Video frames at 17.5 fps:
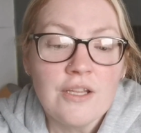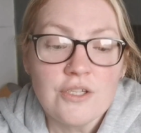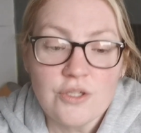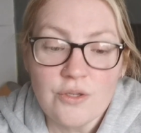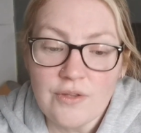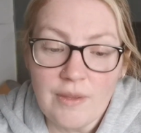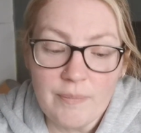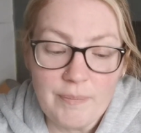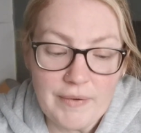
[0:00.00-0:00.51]

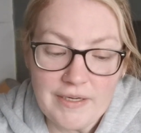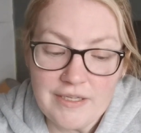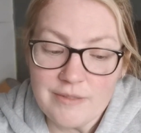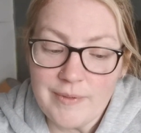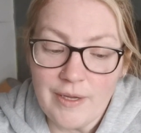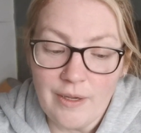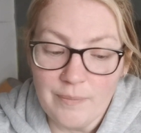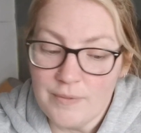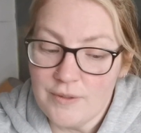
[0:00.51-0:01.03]
So that brings
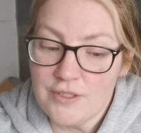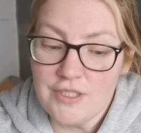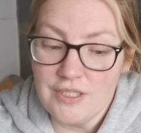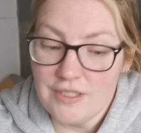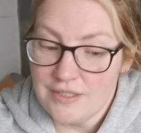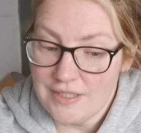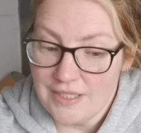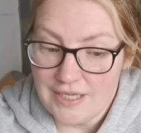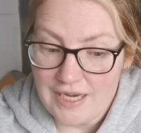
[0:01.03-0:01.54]
me up
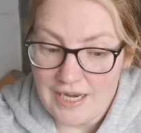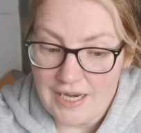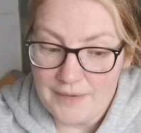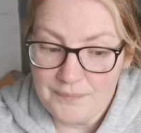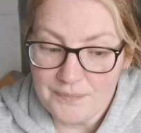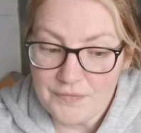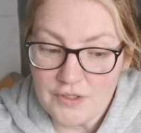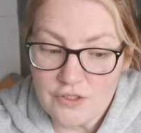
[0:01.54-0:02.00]
to today.